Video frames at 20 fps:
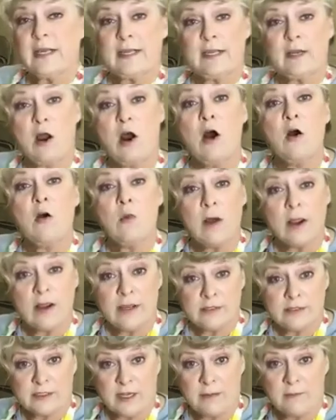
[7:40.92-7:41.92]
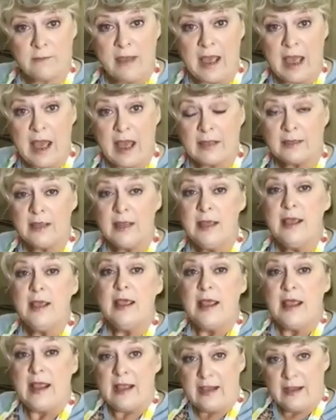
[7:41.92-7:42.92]
I can always come back
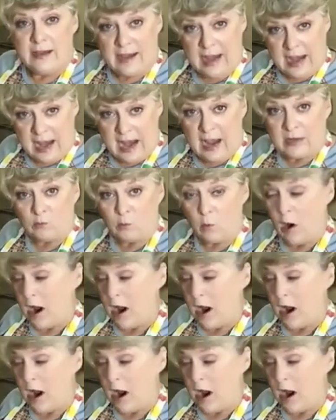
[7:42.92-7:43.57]
and add